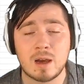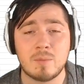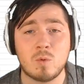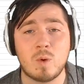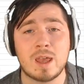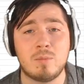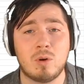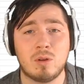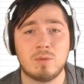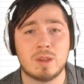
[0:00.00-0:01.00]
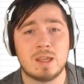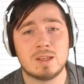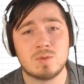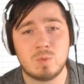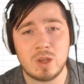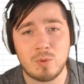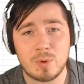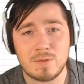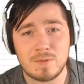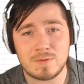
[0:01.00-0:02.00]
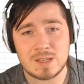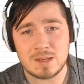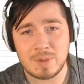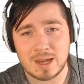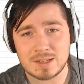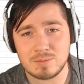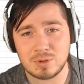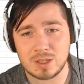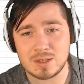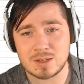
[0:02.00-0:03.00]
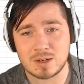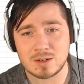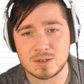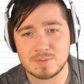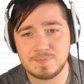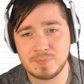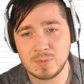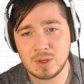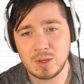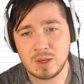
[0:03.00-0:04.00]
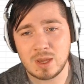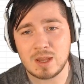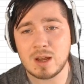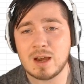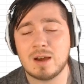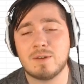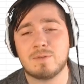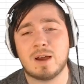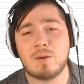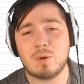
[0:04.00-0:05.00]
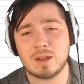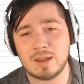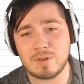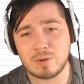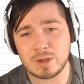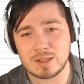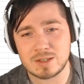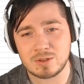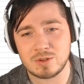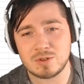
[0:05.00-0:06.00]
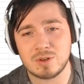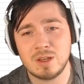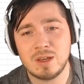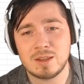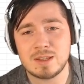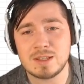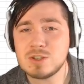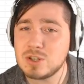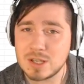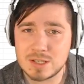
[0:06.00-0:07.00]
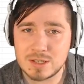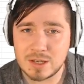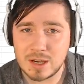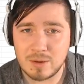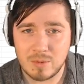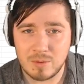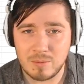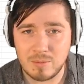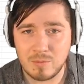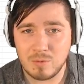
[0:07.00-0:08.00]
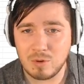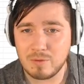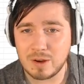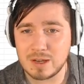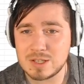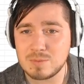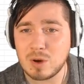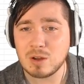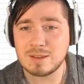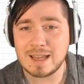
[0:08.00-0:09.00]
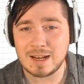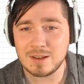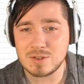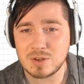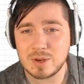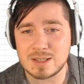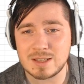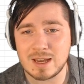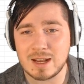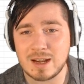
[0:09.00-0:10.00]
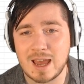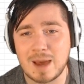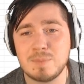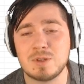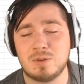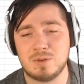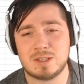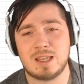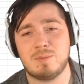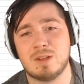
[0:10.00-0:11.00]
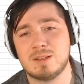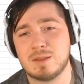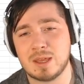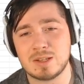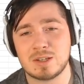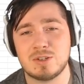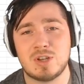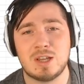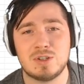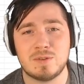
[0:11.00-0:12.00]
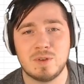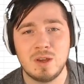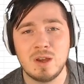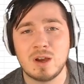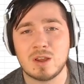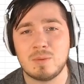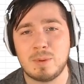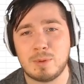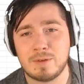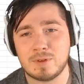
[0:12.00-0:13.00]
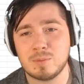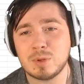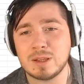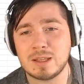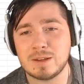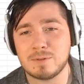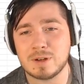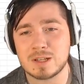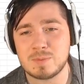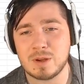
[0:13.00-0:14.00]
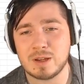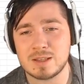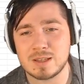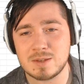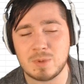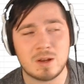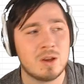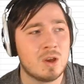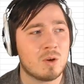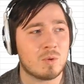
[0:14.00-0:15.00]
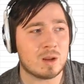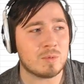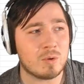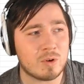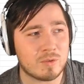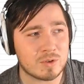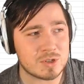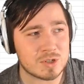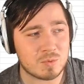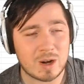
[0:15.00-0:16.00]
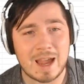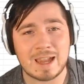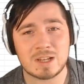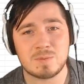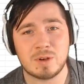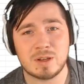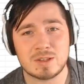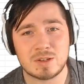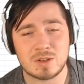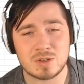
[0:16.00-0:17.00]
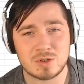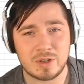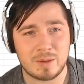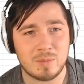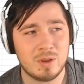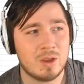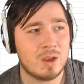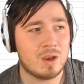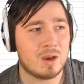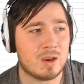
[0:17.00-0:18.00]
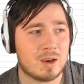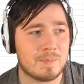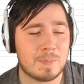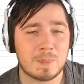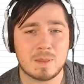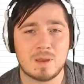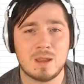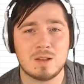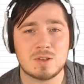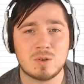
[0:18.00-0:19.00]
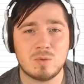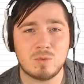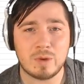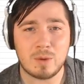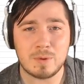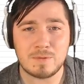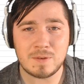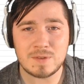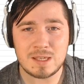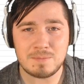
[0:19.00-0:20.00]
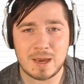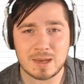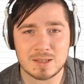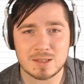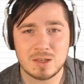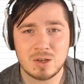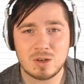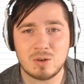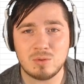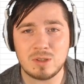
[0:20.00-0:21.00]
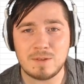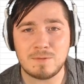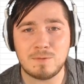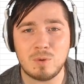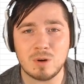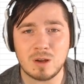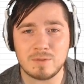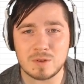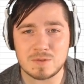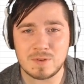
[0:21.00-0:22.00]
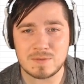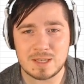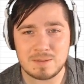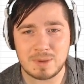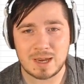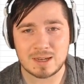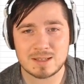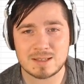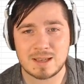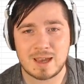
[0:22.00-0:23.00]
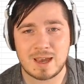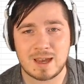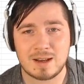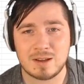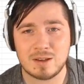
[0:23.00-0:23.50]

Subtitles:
weighable is we opened 15 packs of Brilliant Stars, and I want to give a quick disclosure. This is just very small data, so it's not an absolute statement. Things could change if other people have completely different experiences, but what I'm going over is just what I experienced on the stream. And so we opened 15 packs. Only 4 of those 15 packs had